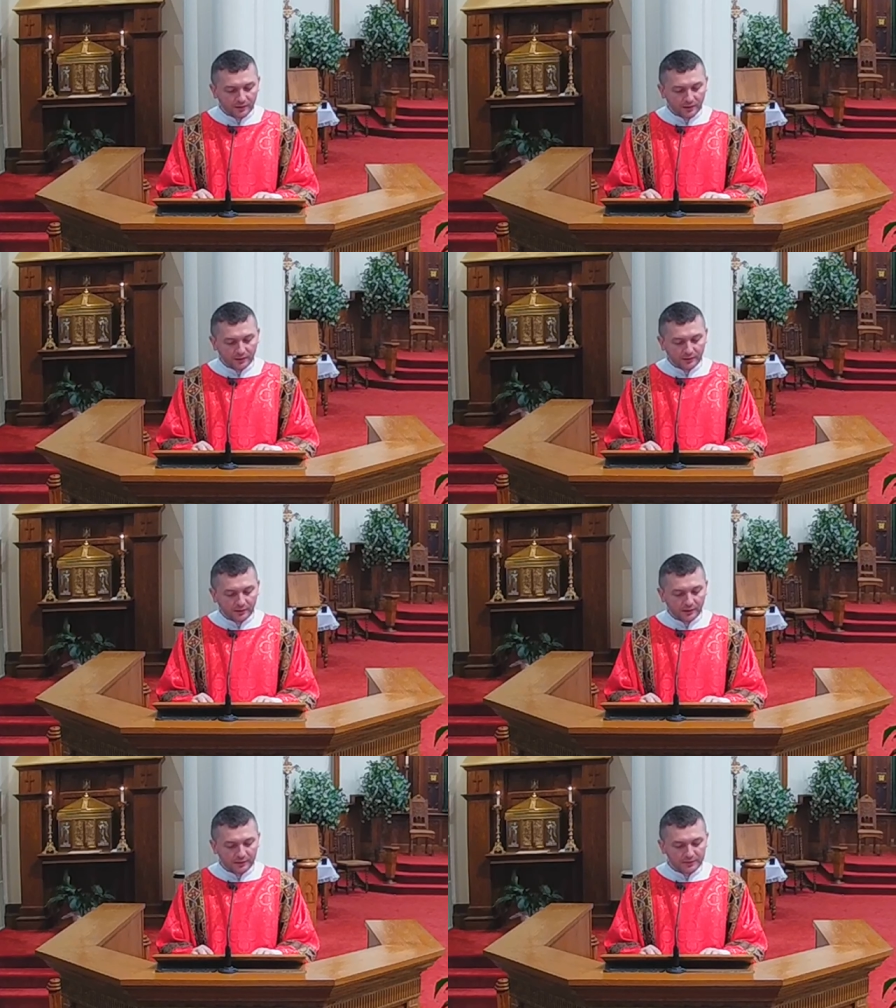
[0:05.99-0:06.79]
and
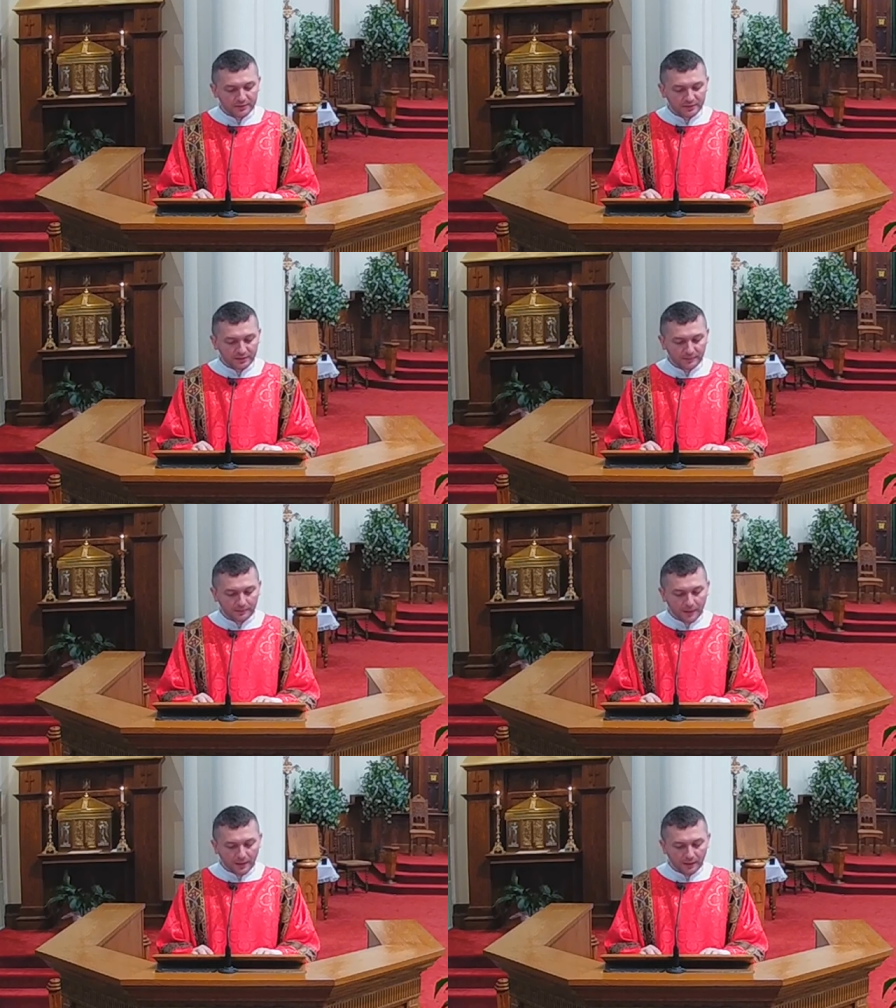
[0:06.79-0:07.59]
is in
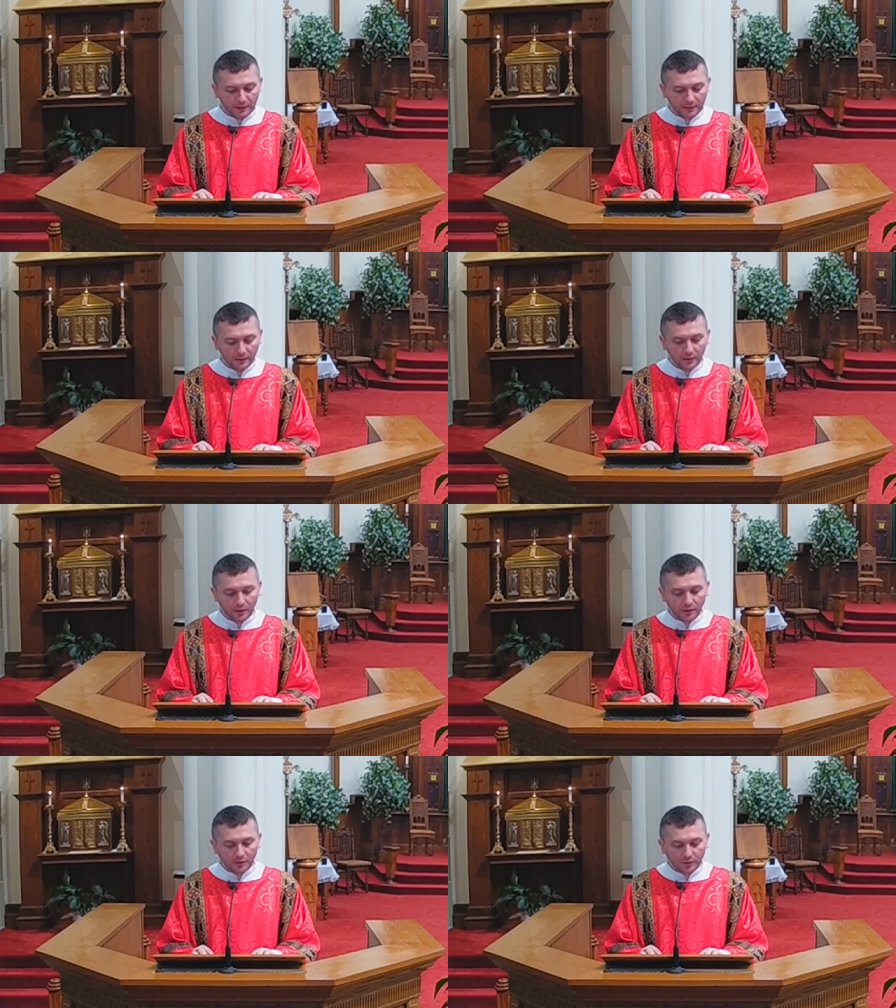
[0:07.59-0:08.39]
pain
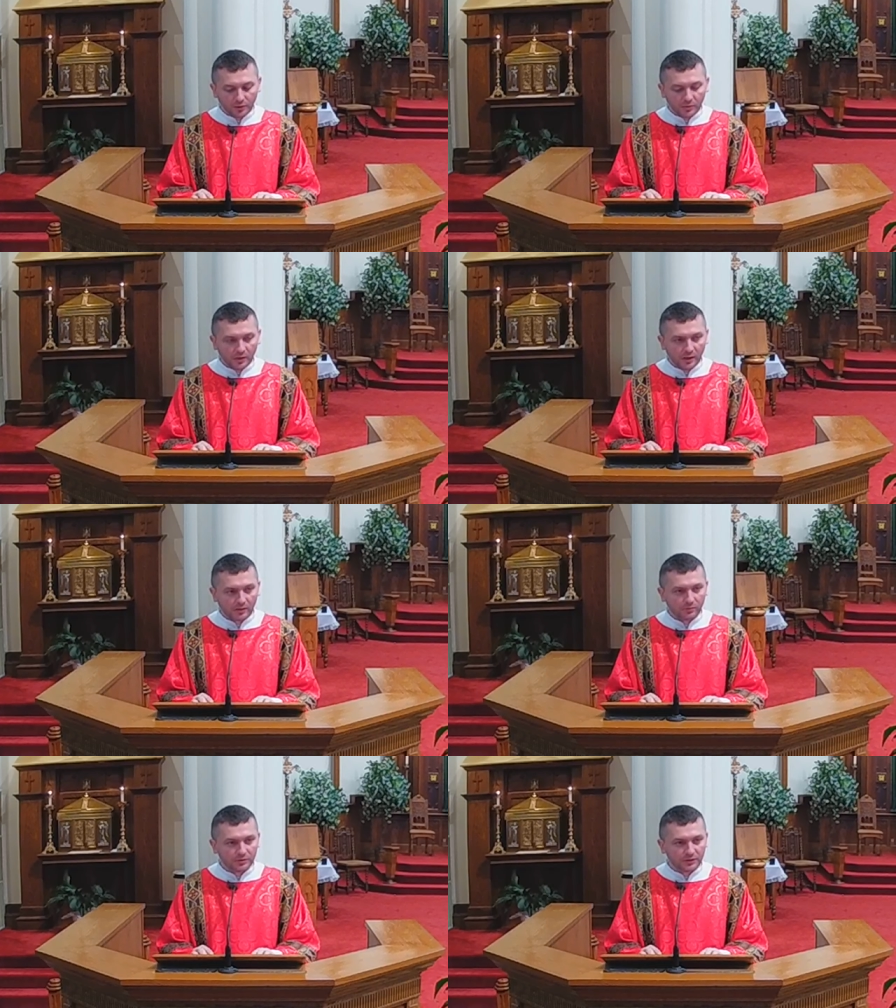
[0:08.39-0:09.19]
know
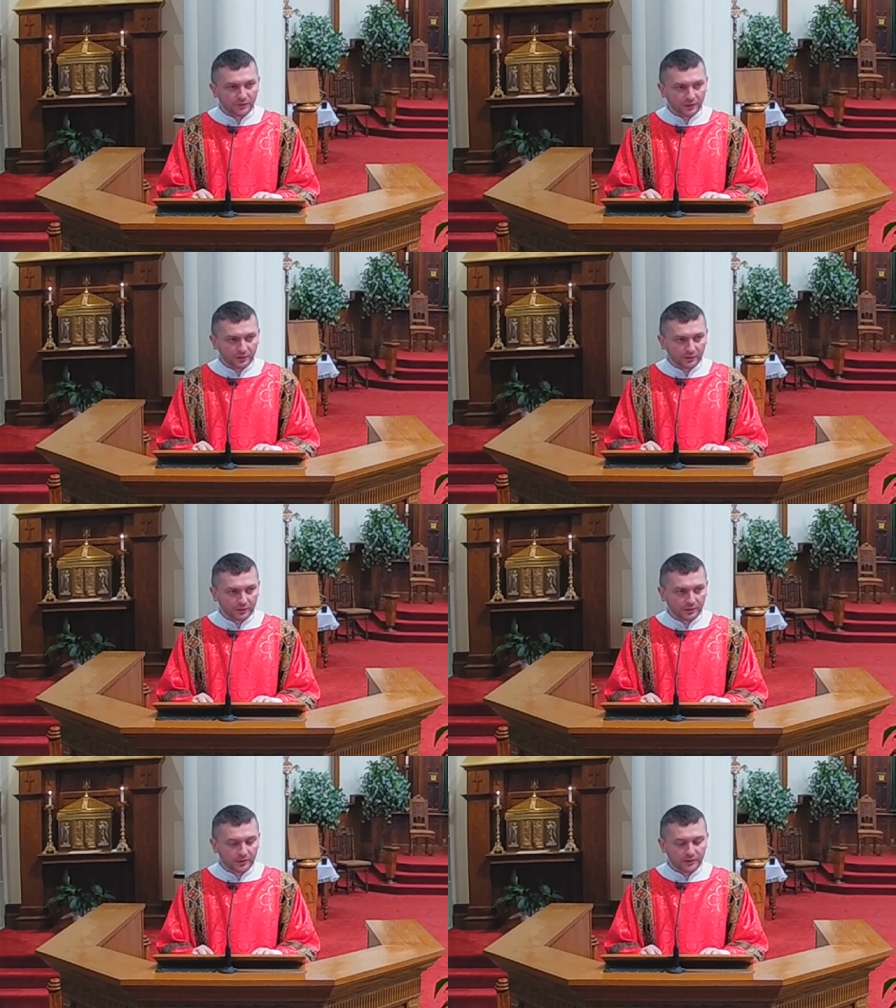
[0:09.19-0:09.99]
how difficult
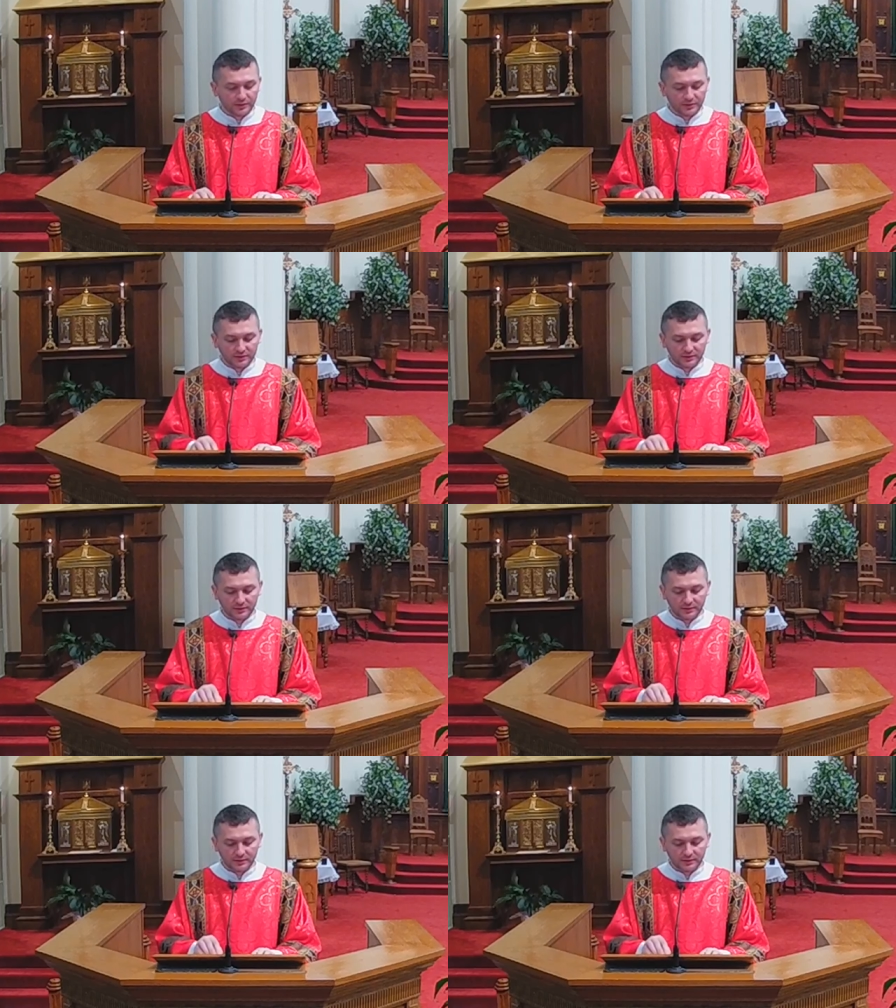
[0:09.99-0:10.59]
it is.